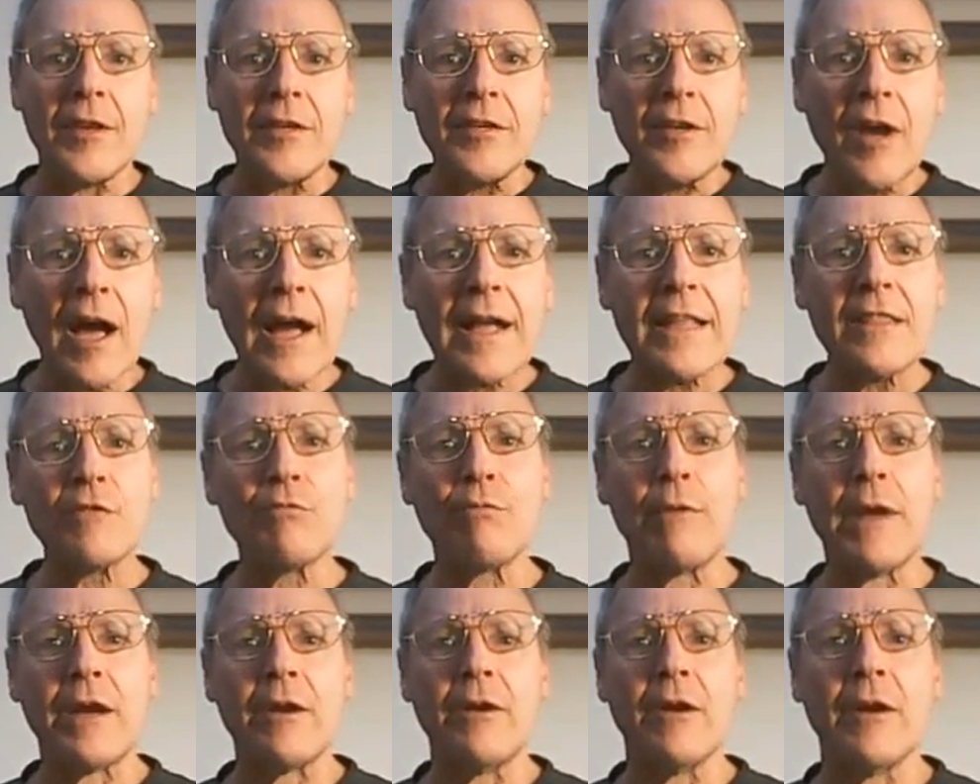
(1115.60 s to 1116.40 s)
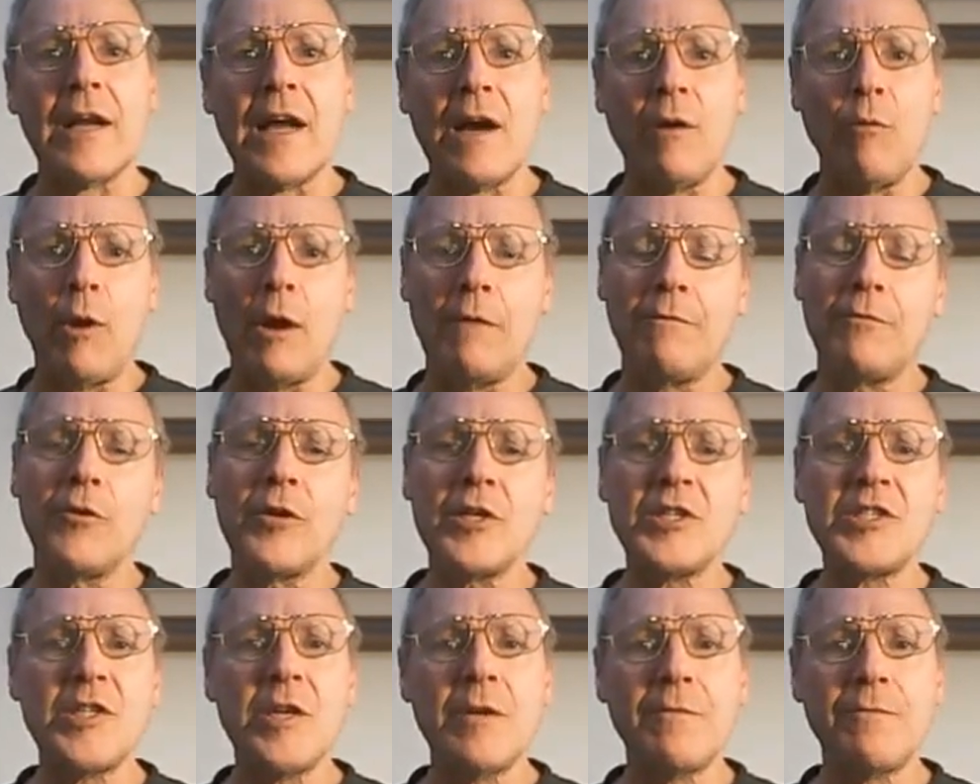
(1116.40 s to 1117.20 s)
The 9th record,
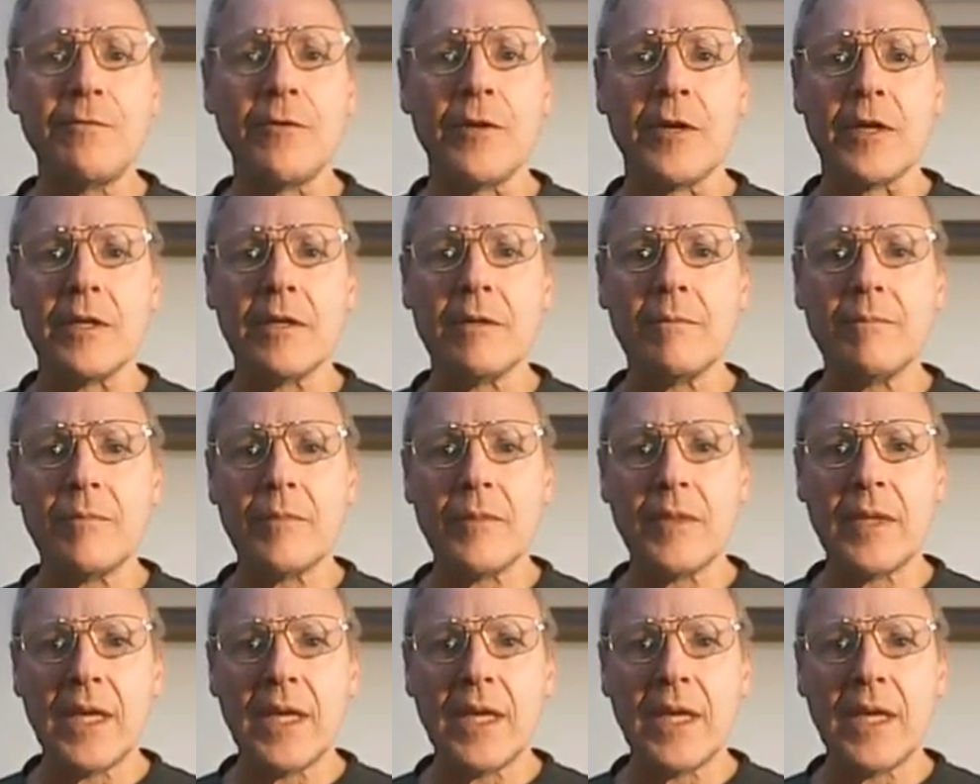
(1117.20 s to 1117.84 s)
however, is different.